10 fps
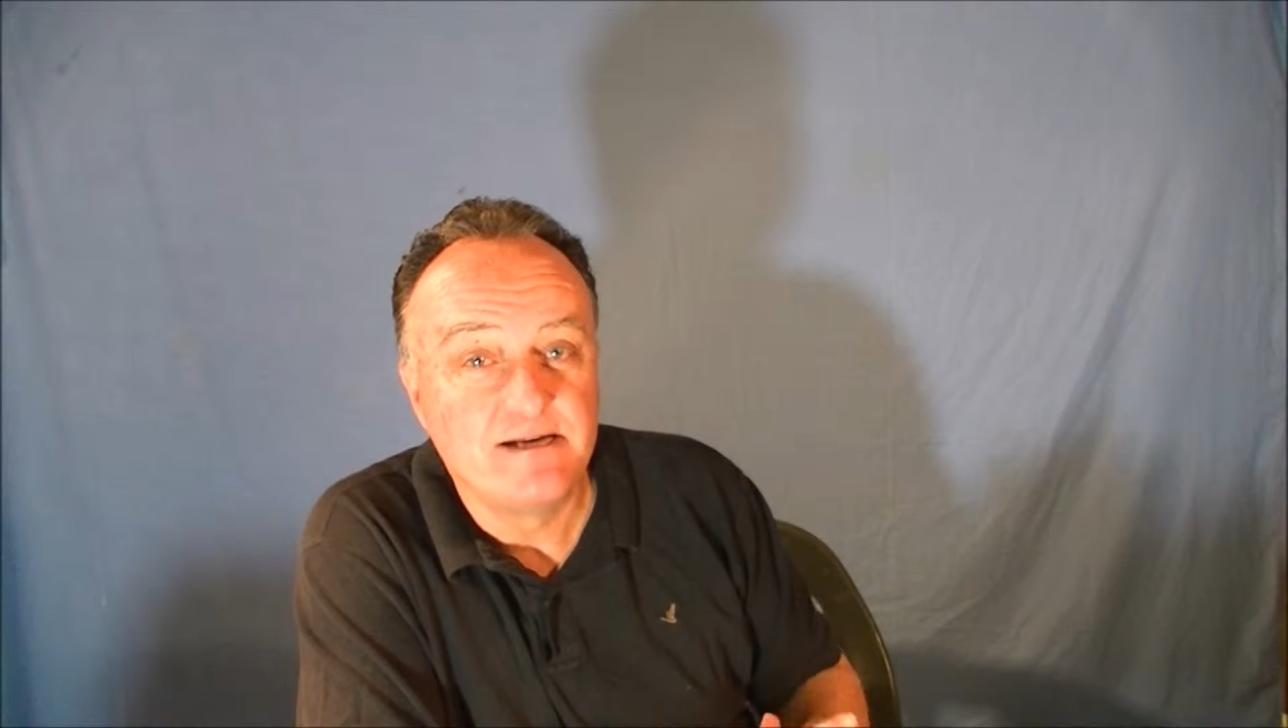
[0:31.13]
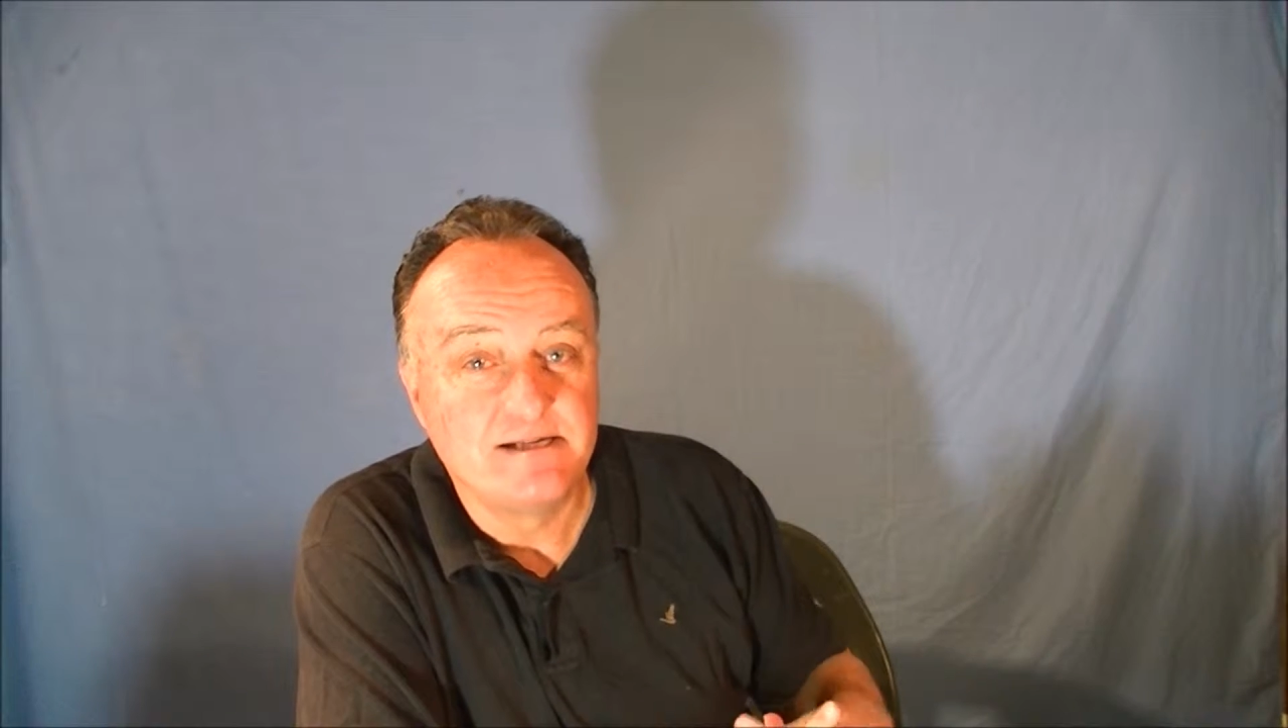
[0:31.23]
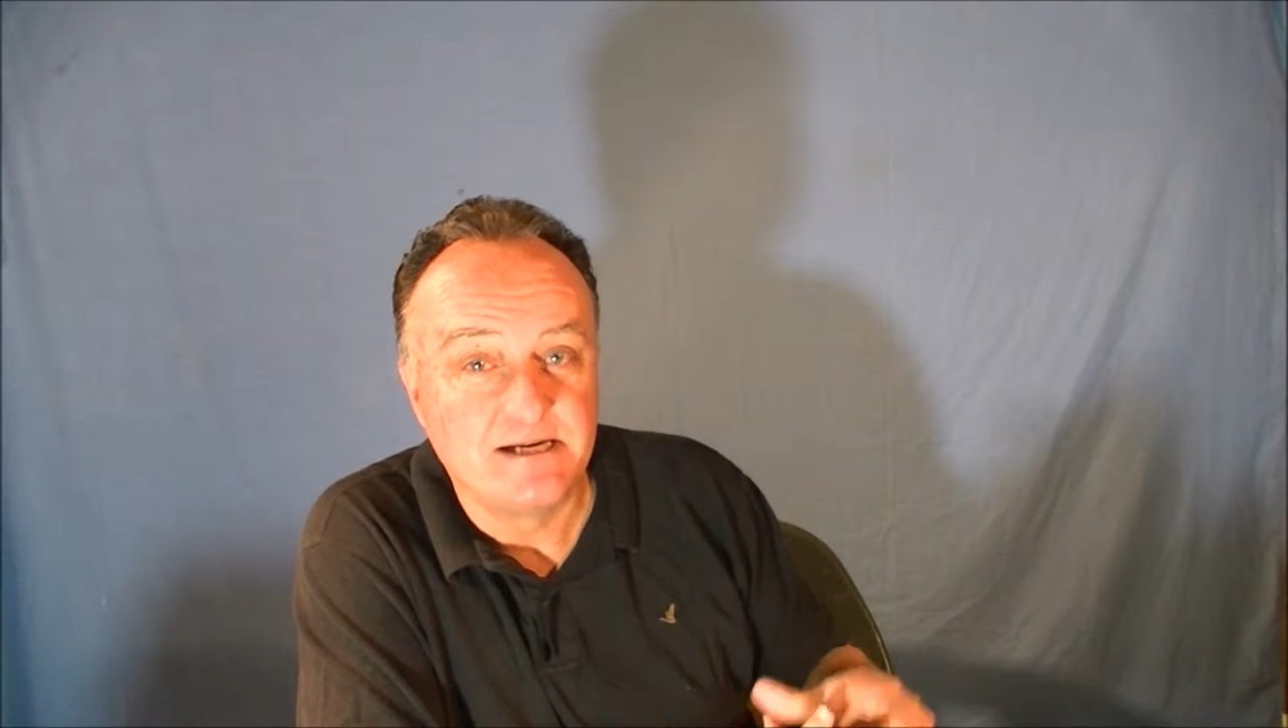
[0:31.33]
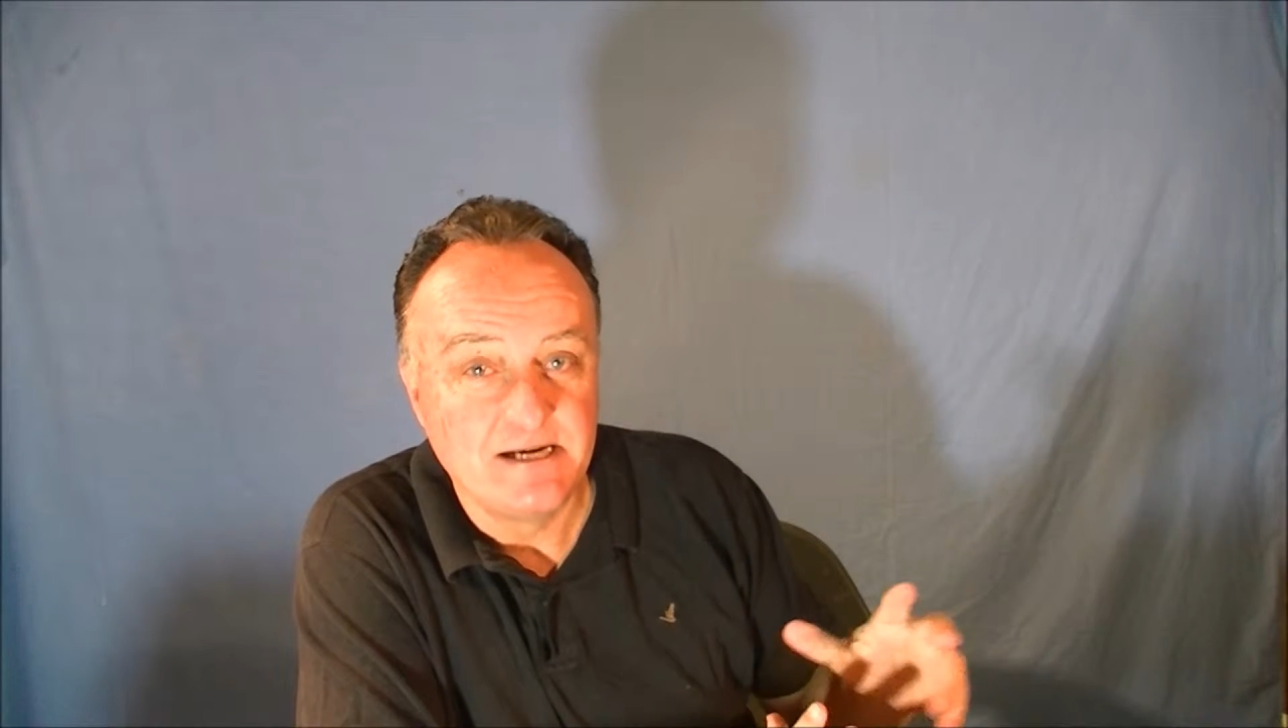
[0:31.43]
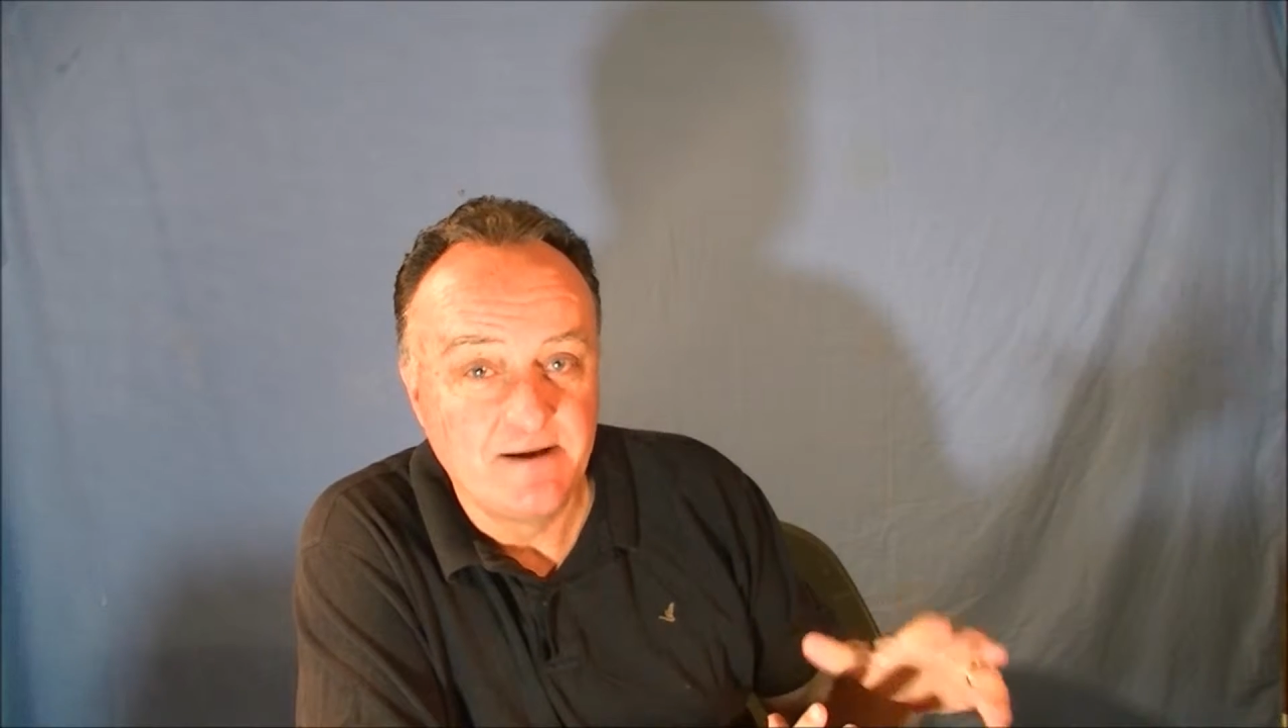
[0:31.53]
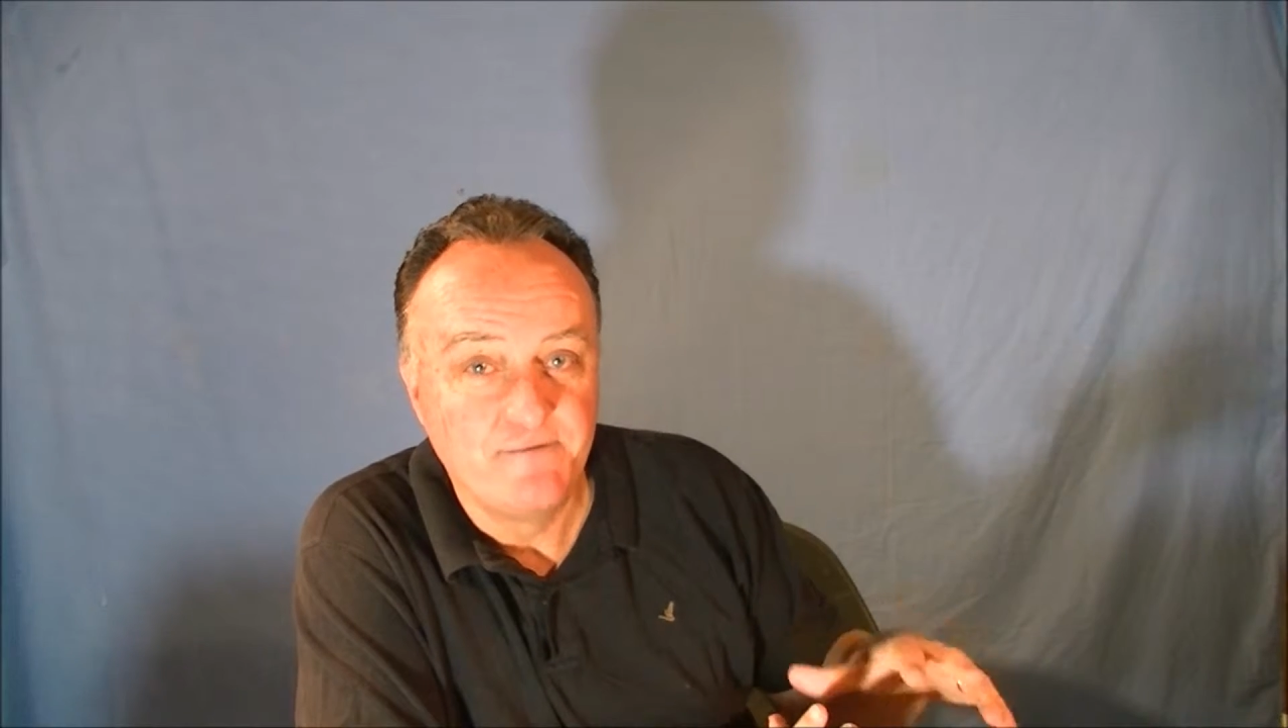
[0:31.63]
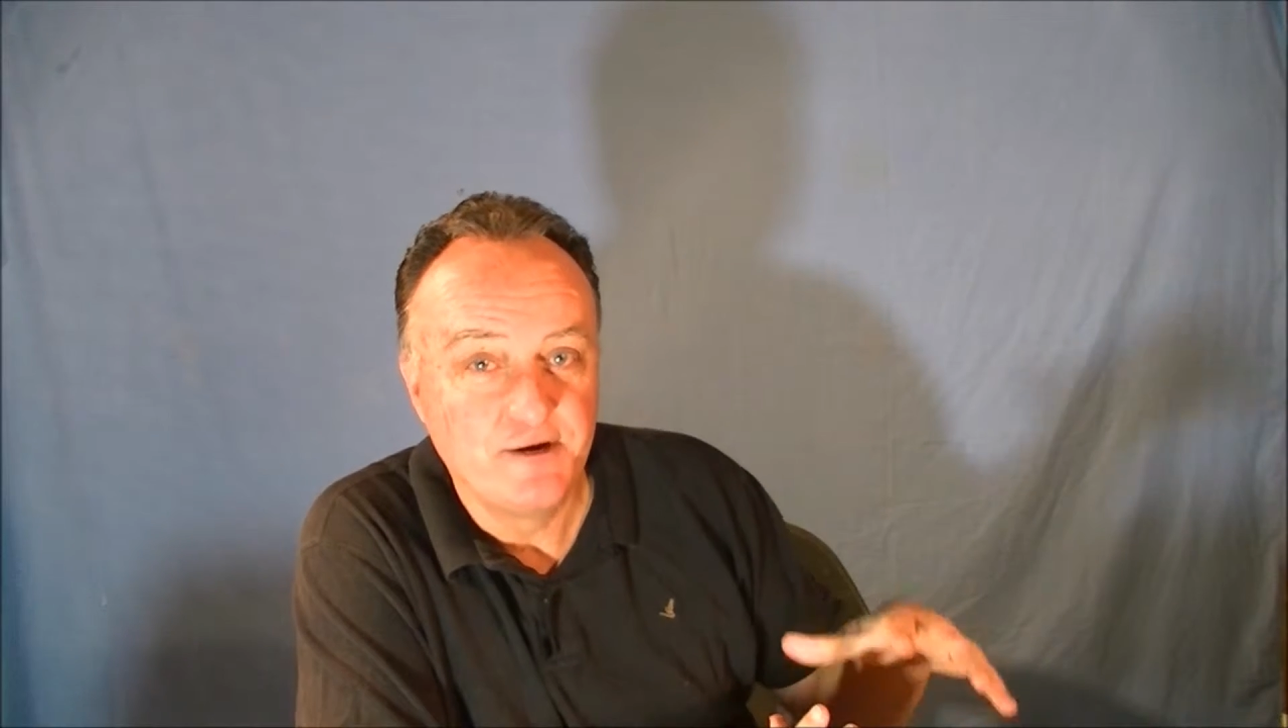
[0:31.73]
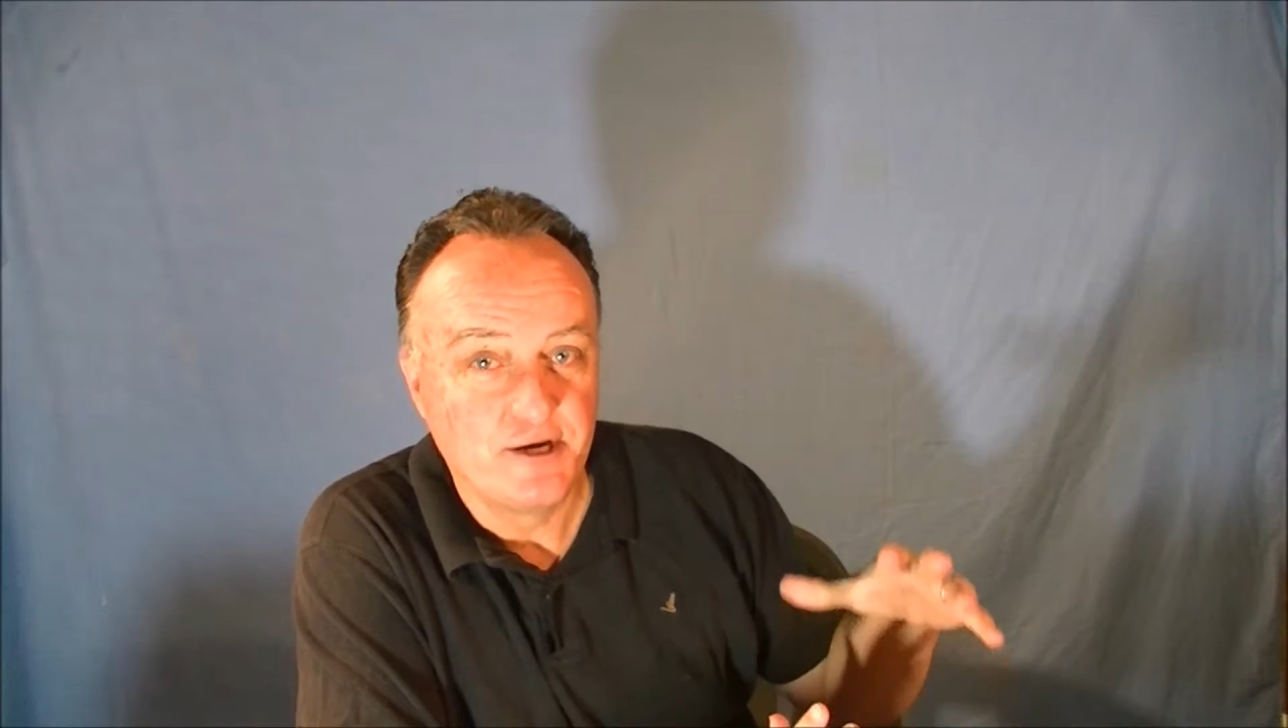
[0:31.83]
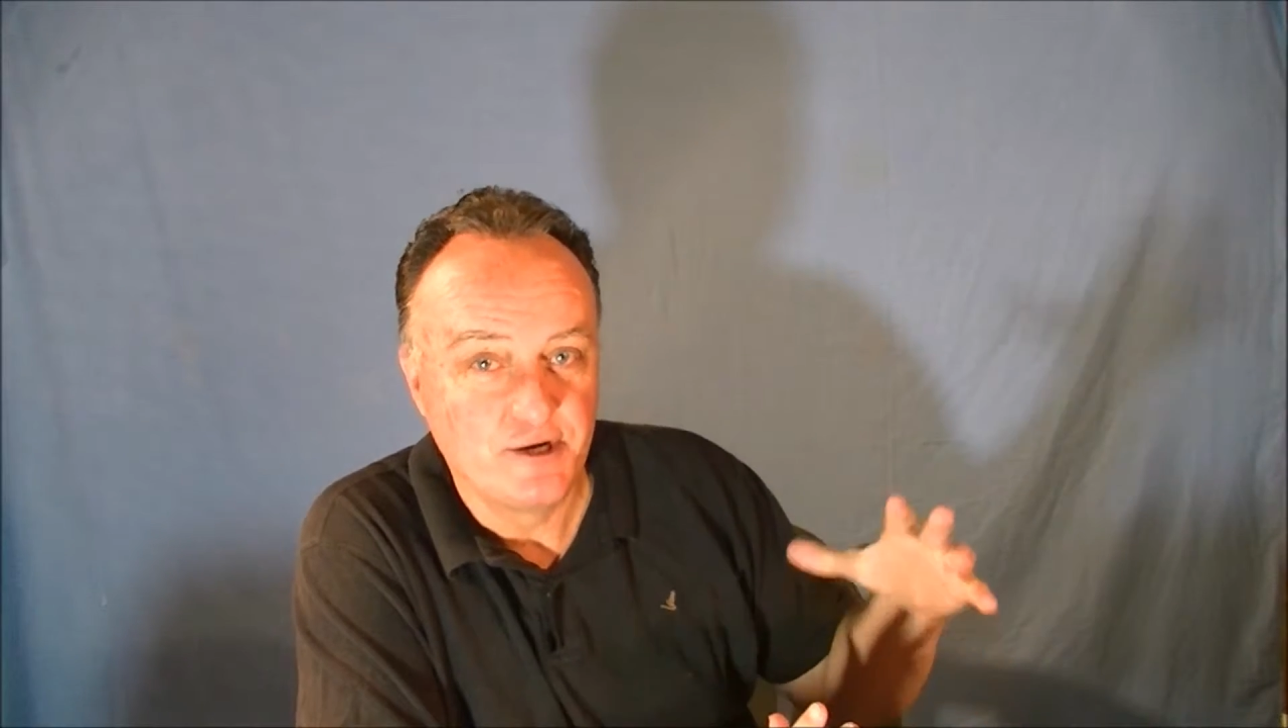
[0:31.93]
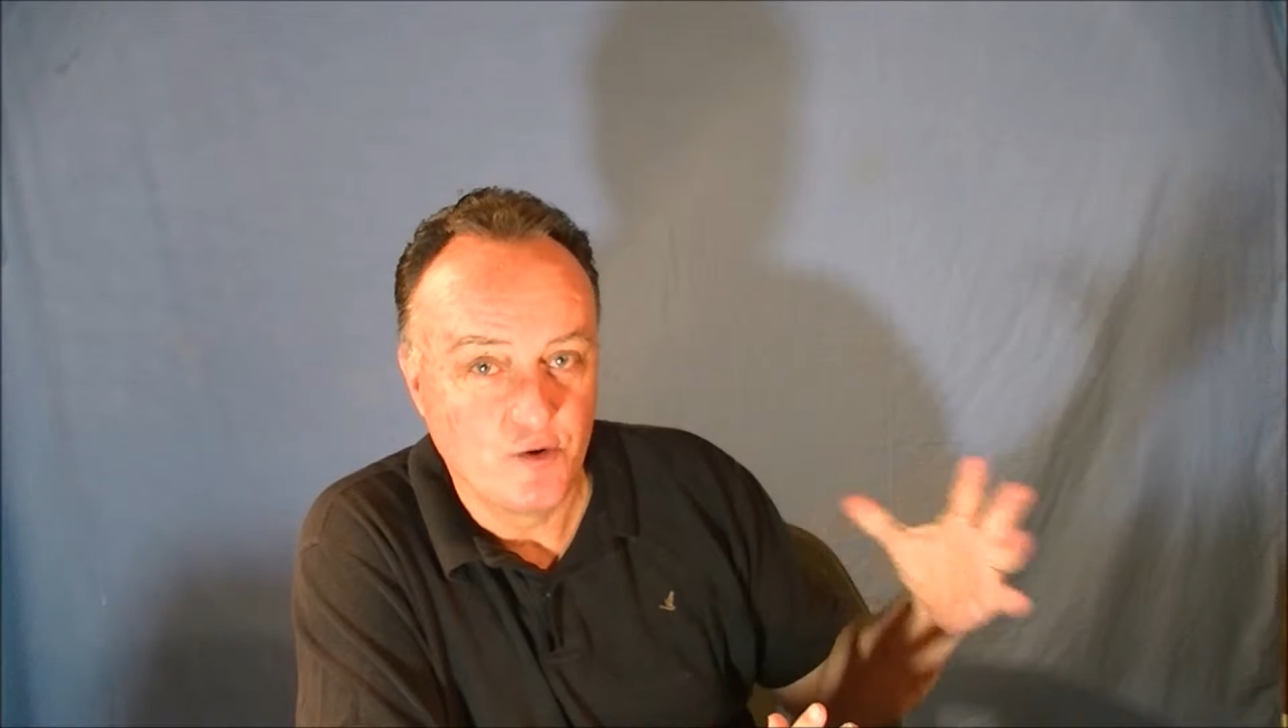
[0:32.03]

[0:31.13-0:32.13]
significant